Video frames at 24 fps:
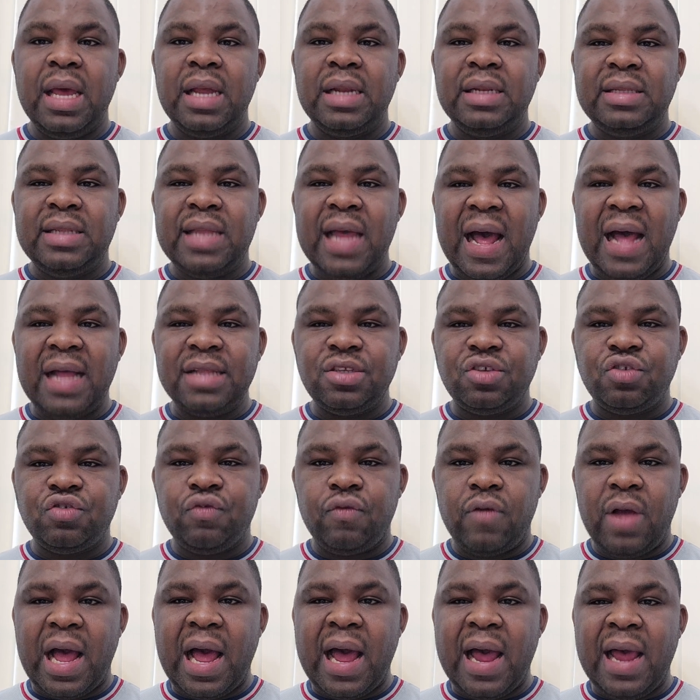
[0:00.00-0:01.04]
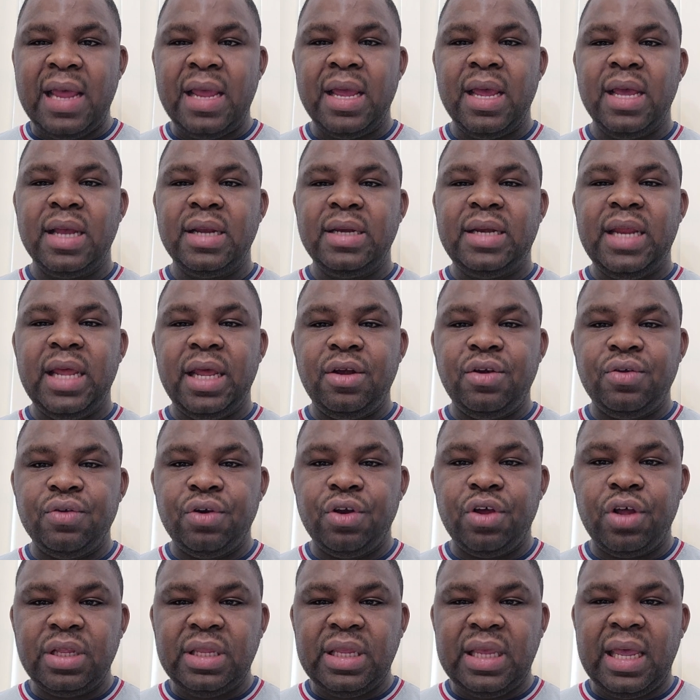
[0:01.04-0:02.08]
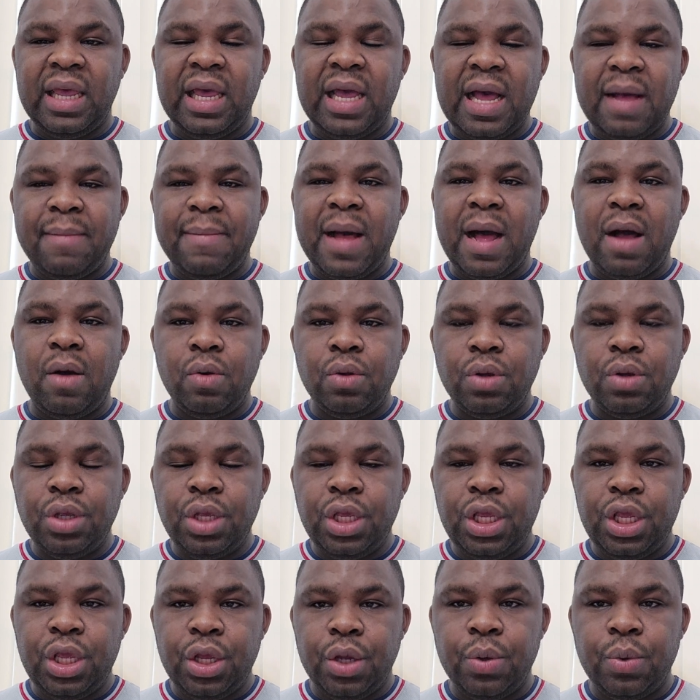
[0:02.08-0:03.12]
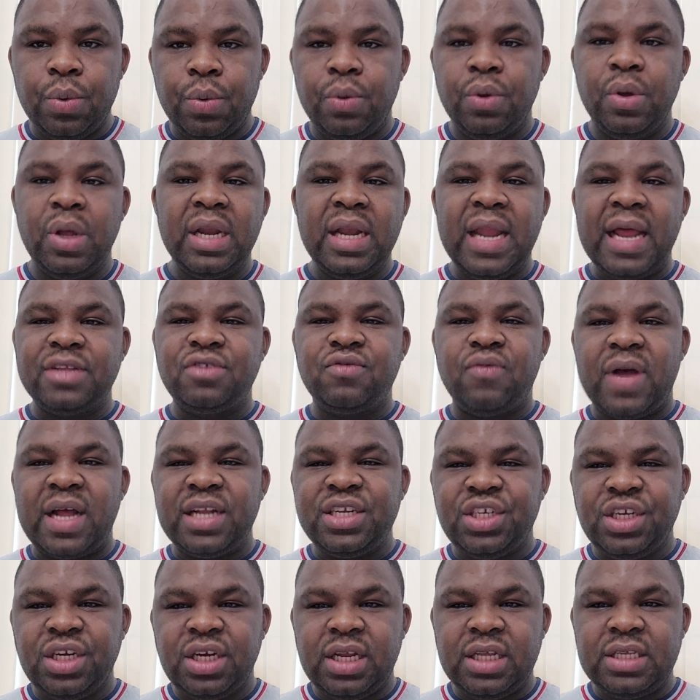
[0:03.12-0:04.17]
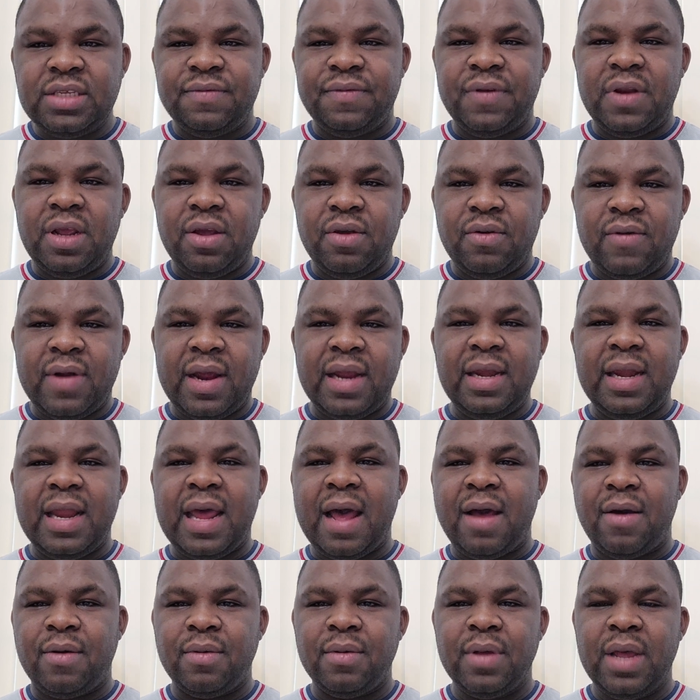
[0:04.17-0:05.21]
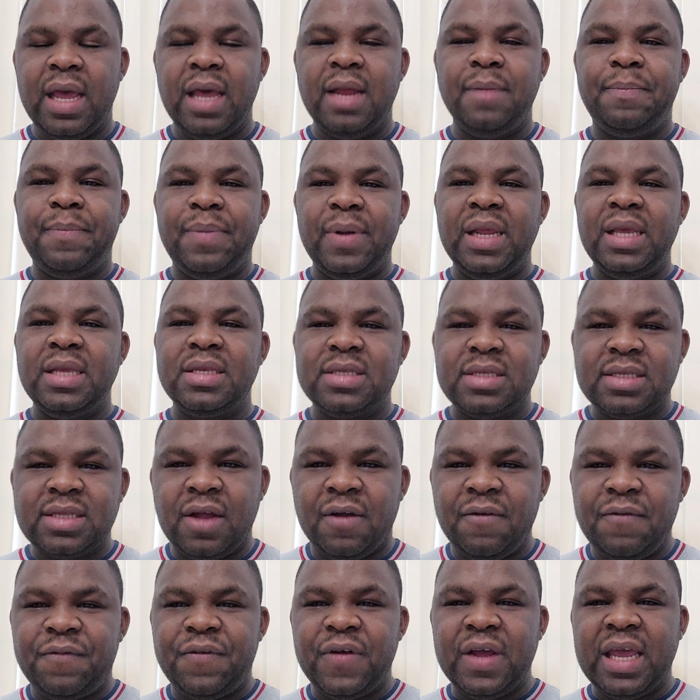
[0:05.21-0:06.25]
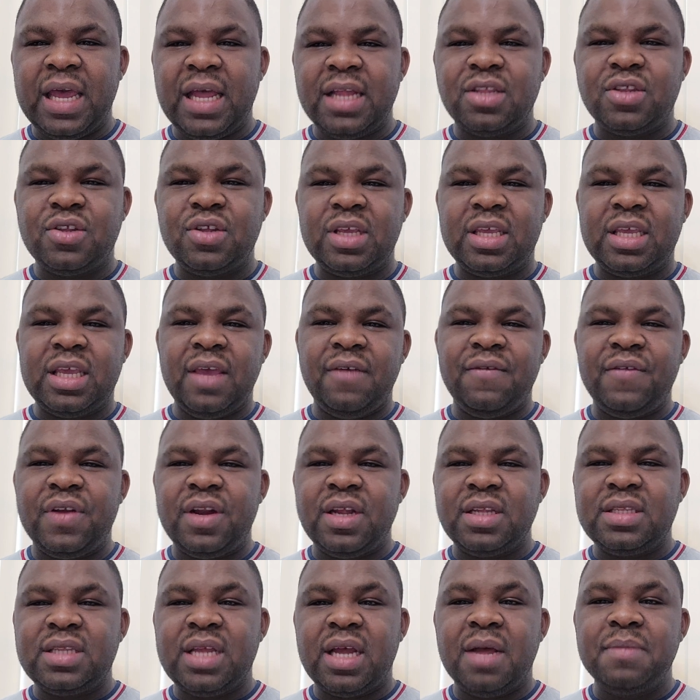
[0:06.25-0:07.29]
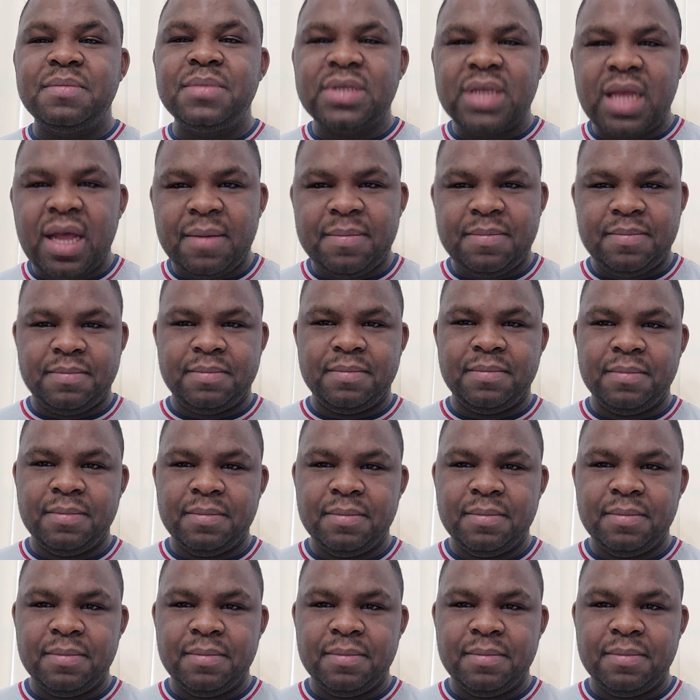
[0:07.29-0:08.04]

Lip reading: That's why they do not care about you that's watching this video right now. And please don't forget to give it a thumbs up.